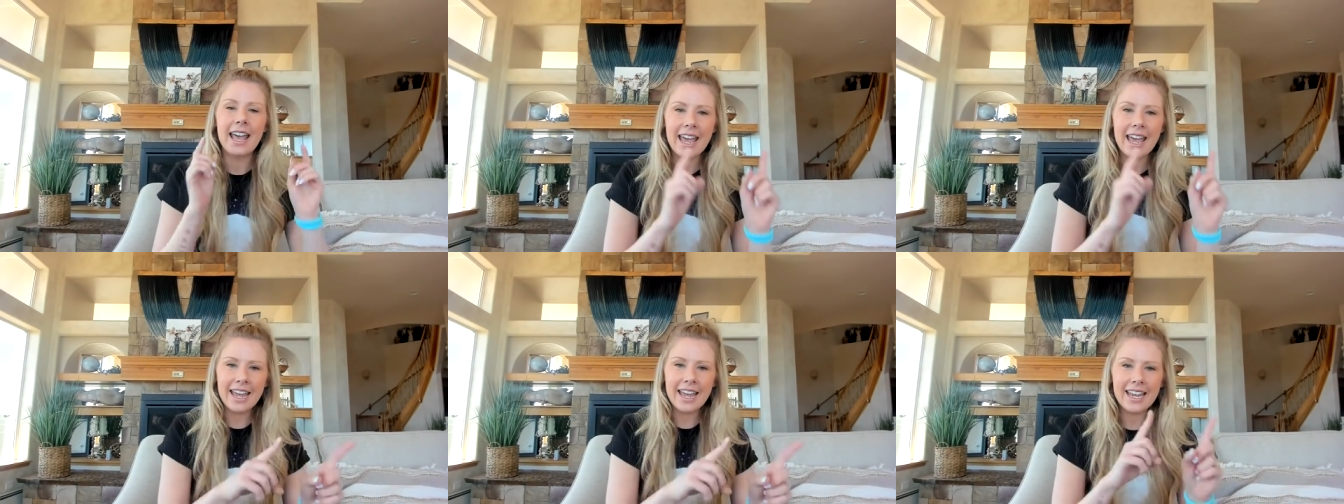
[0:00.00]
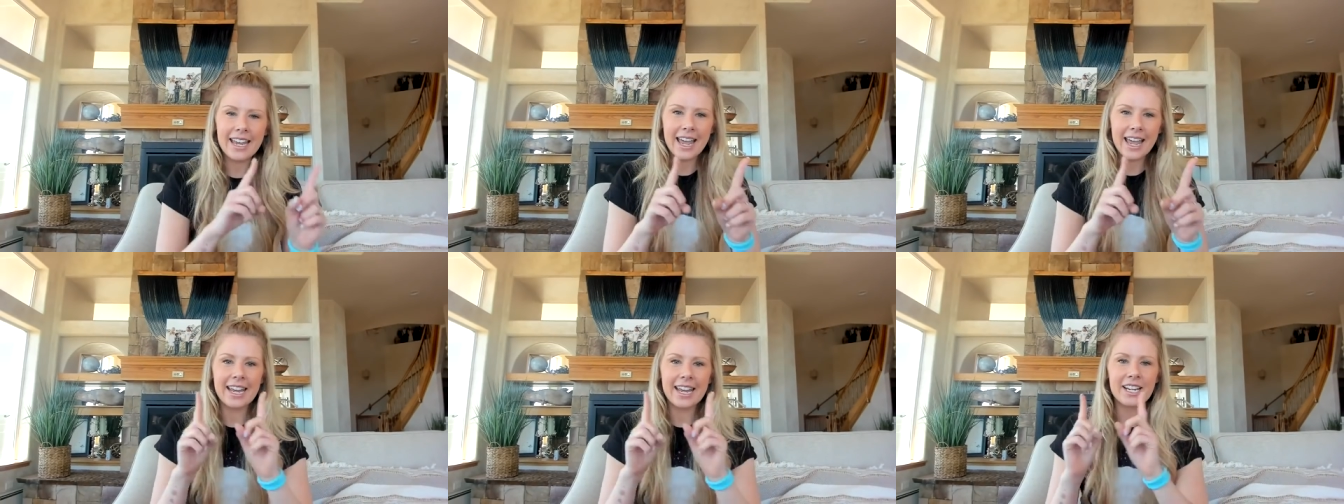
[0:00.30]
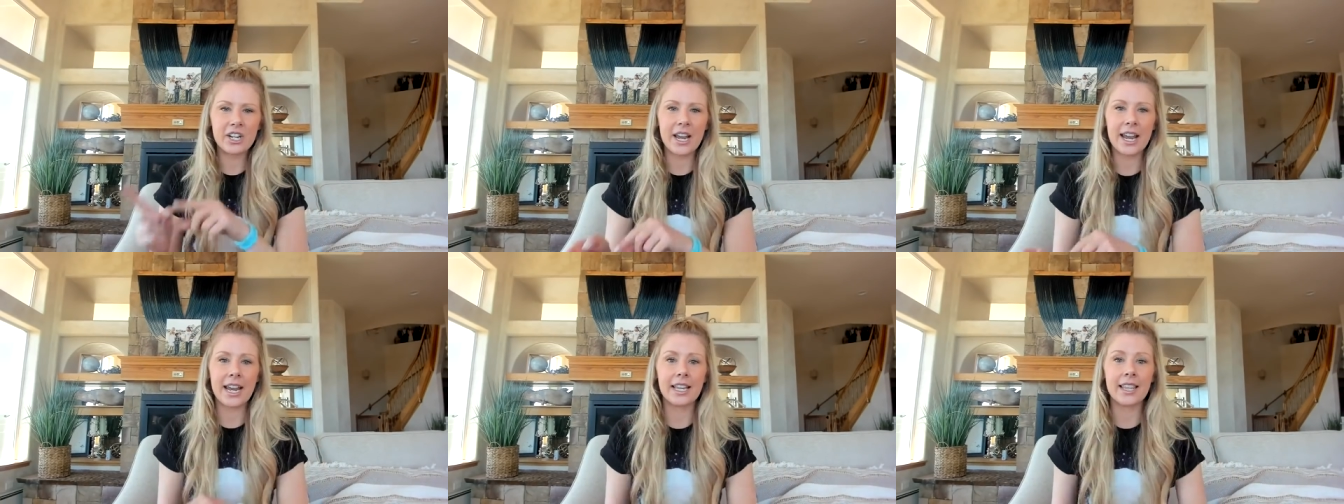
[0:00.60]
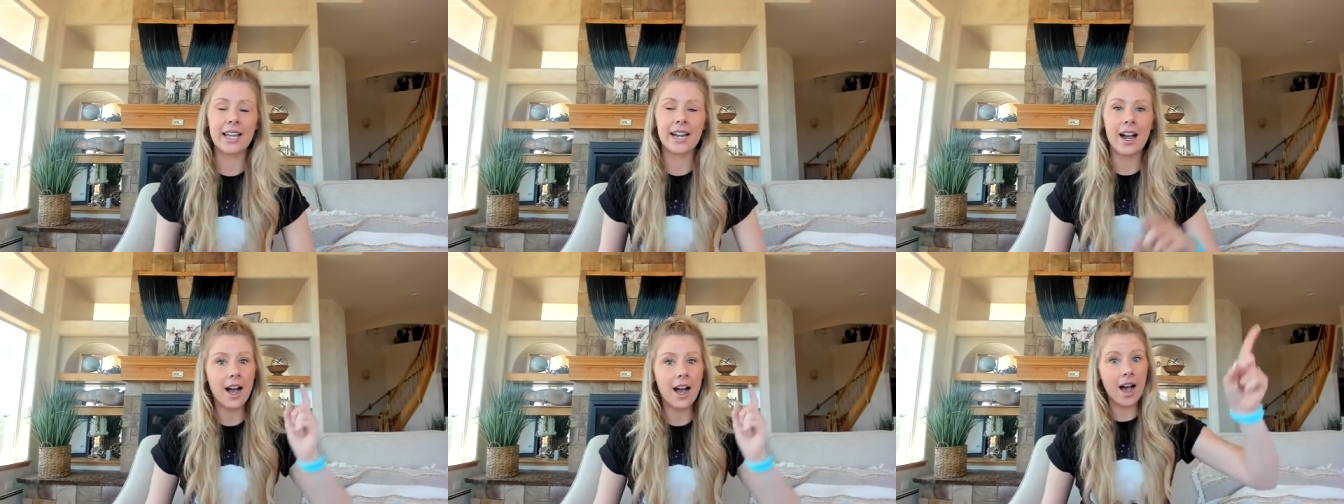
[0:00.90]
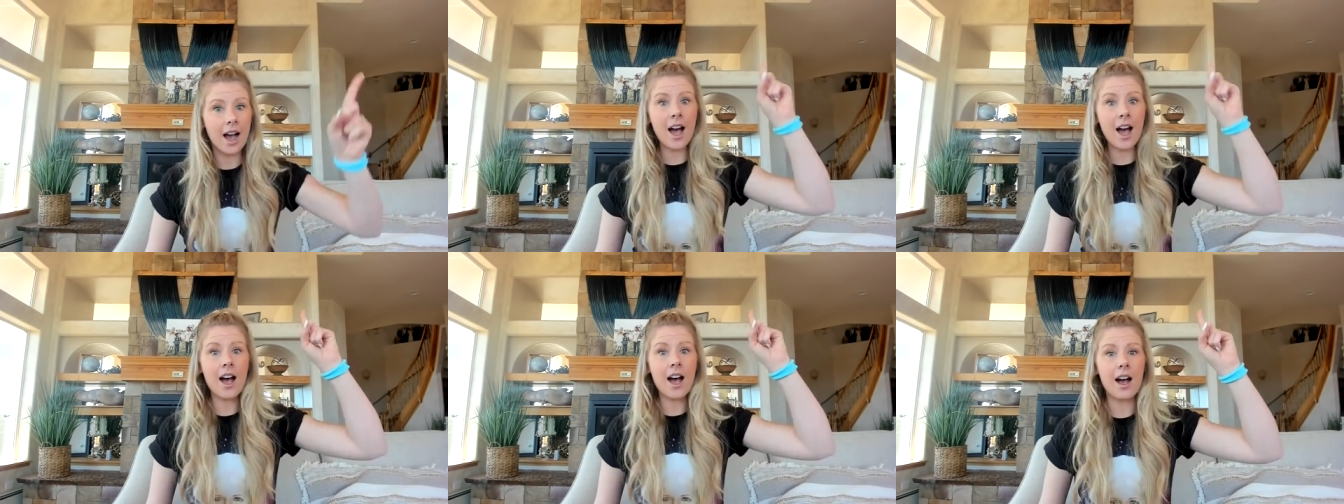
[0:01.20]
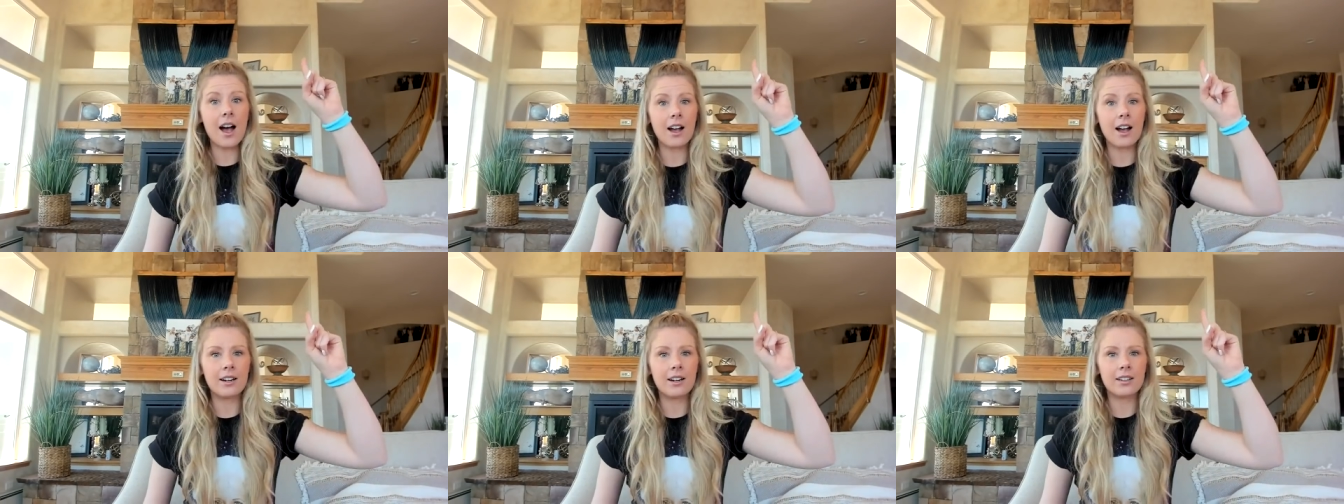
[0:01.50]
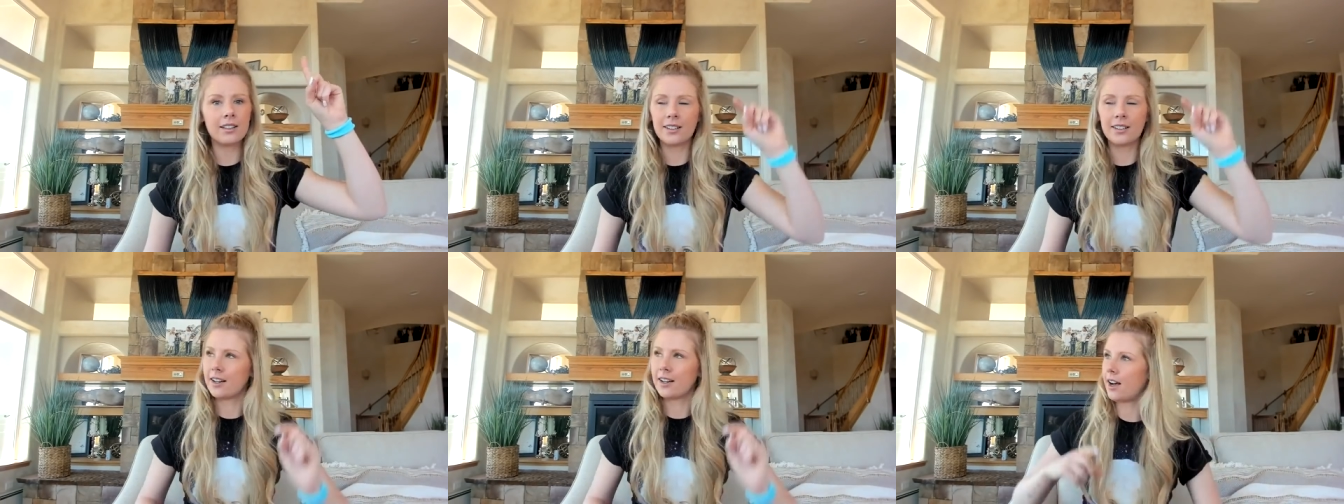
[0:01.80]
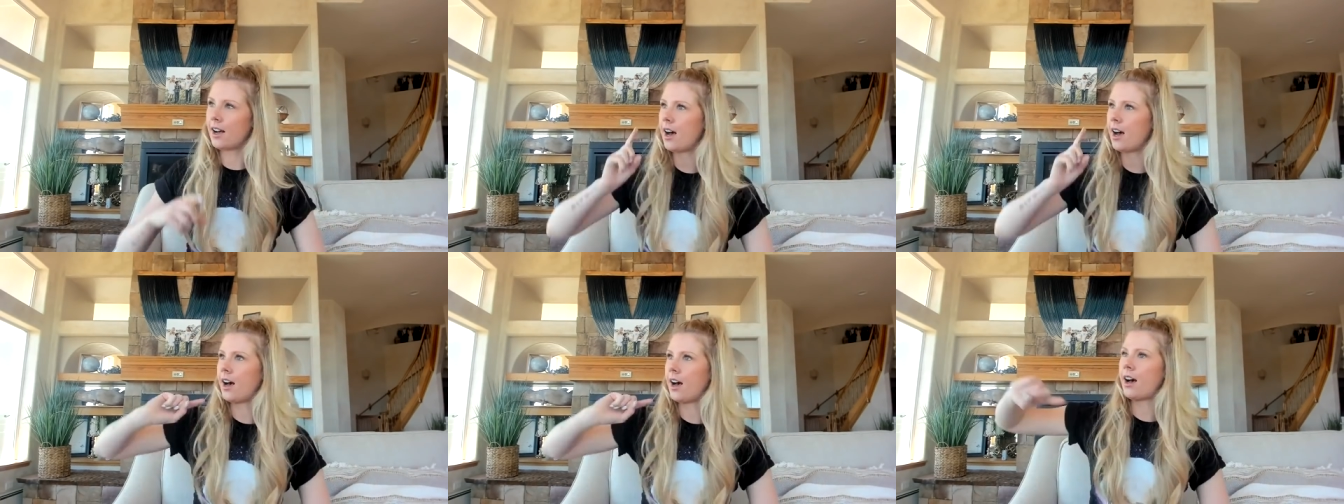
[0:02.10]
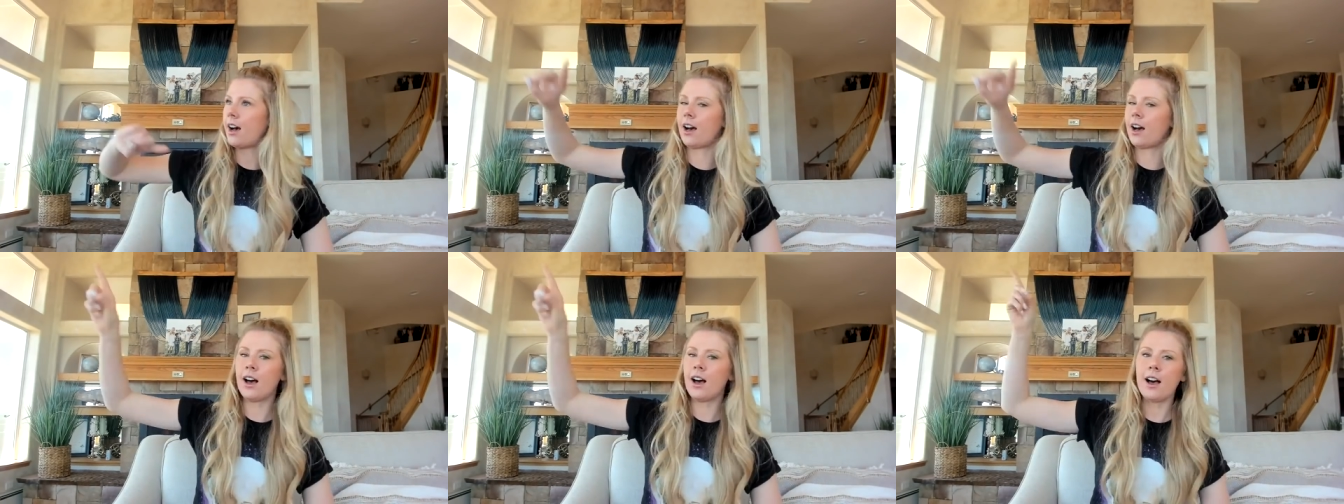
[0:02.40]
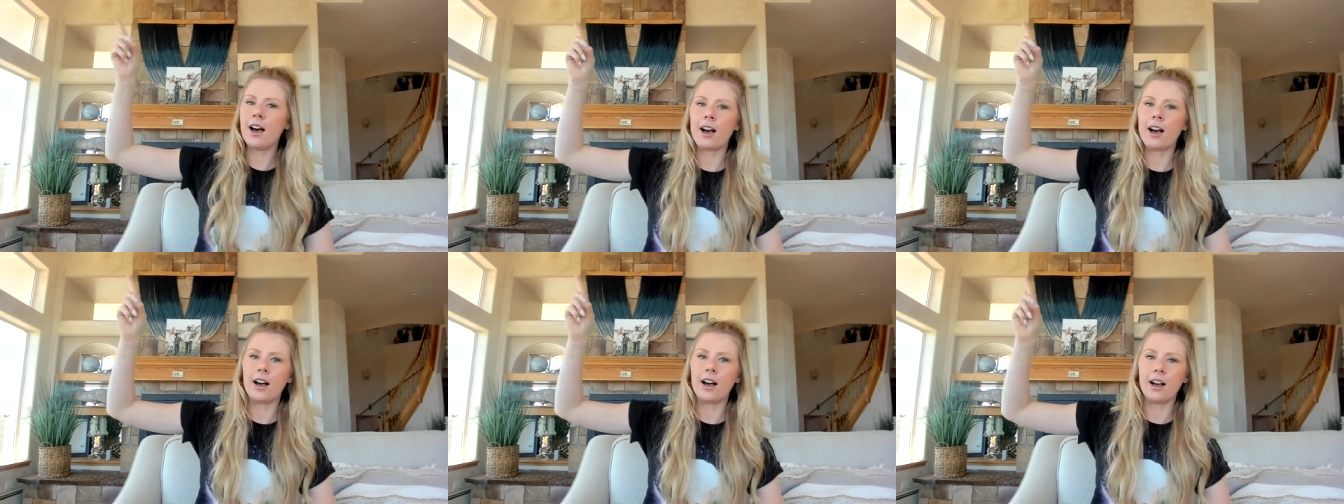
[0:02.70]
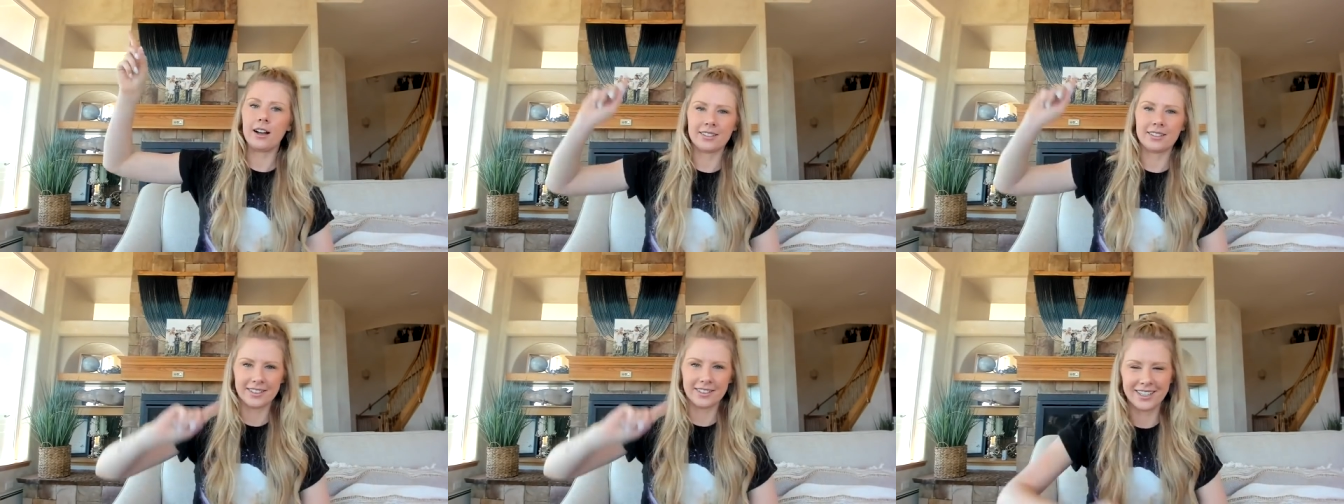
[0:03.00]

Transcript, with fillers: A H A, like aha, aha.